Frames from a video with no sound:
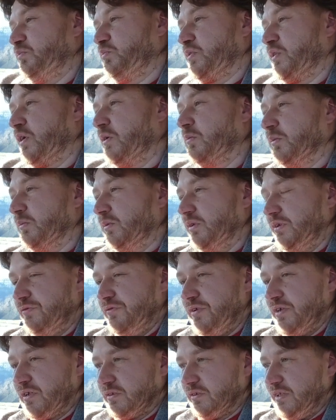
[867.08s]
probably
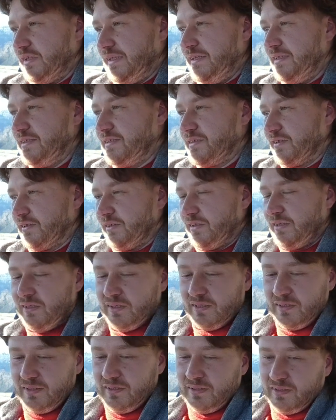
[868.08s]
fairly easily,
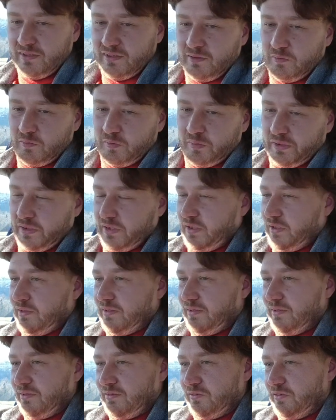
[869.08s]
but
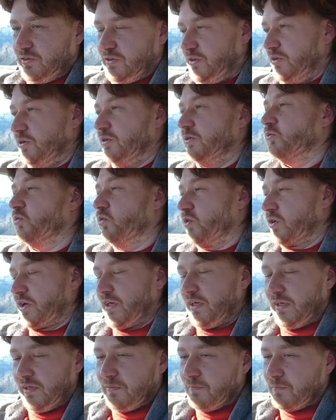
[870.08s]
they're not
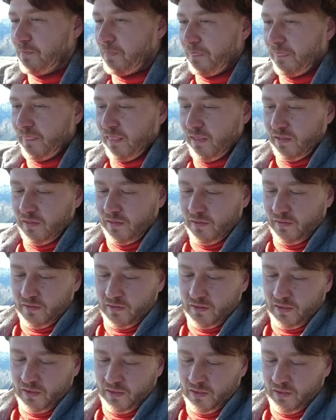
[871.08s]
working.
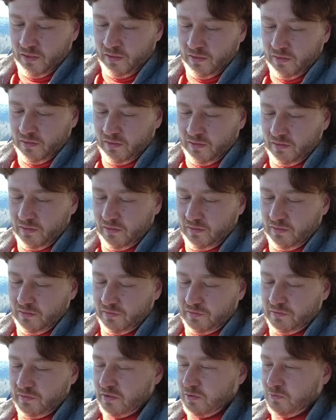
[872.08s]
And
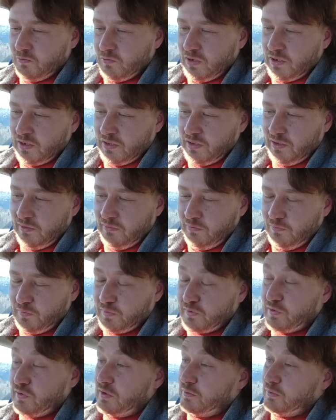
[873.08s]
the third one, and
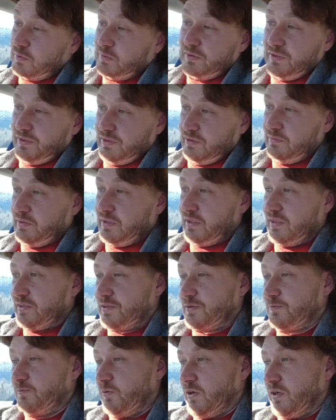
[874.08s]
probably the
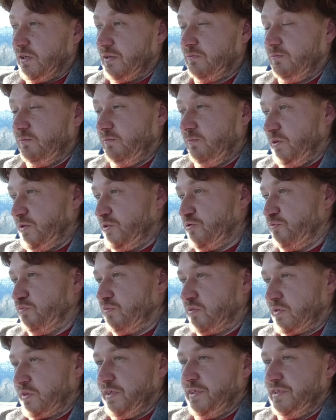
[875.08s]
biggest one, which
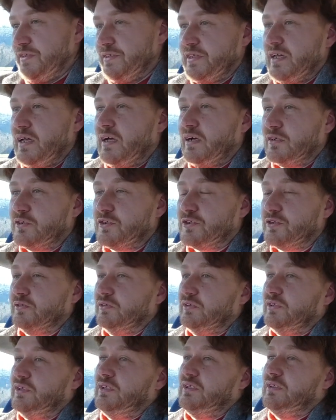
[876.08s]
brings
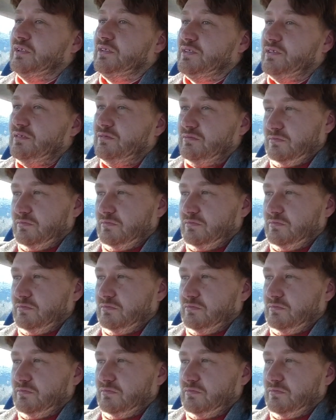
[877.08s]
actually